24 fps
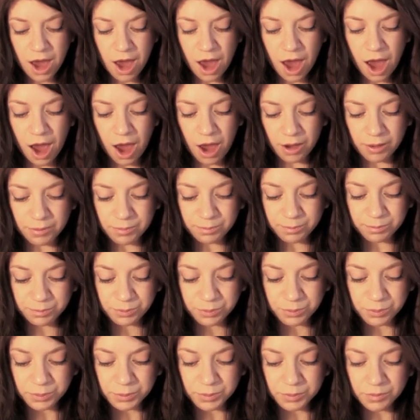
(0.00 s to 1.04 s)
And
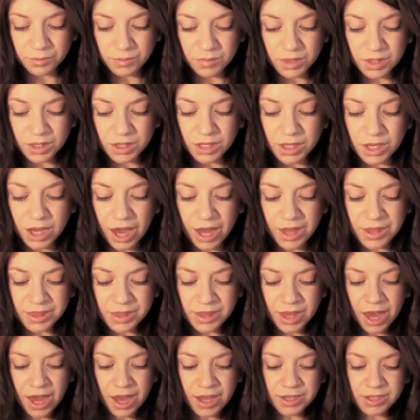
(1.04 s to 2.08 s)

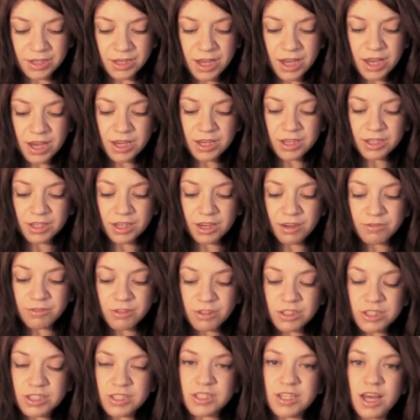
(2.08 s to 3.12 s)
then give
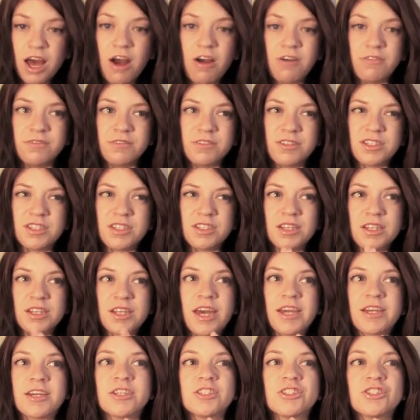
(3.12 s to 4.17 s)
yourself
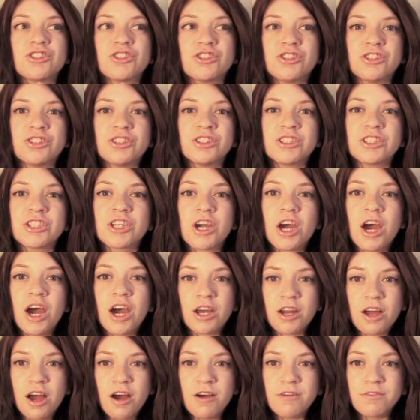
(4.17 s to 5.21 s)
like a certain
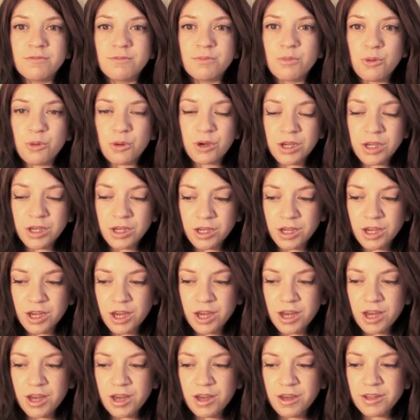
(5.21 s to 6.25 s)
cutoff point.
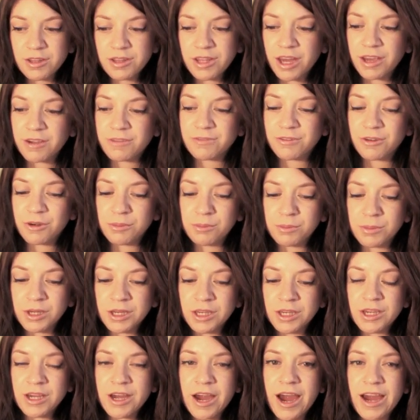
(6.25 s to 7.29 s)
Like for
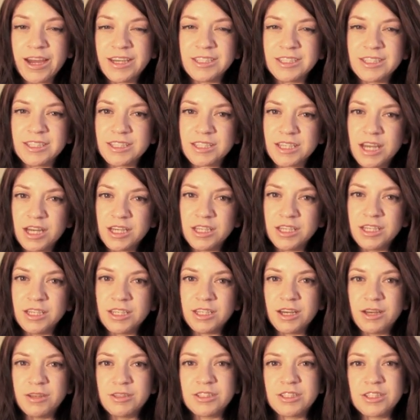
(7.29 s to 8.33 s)
me, I
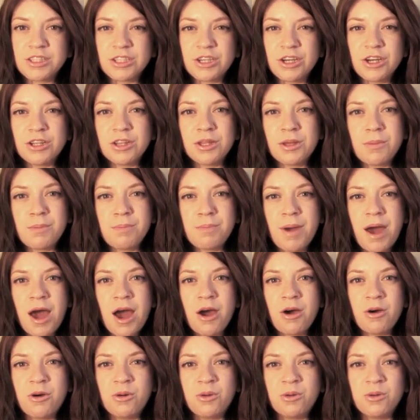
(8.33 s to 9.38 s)
studied until
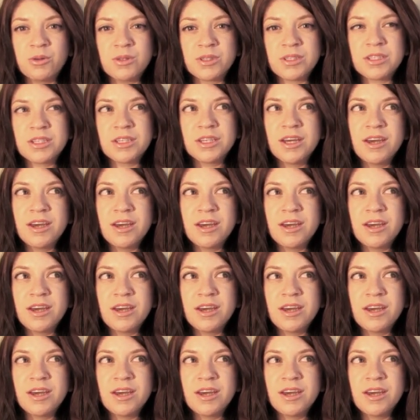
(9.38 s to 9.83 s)
about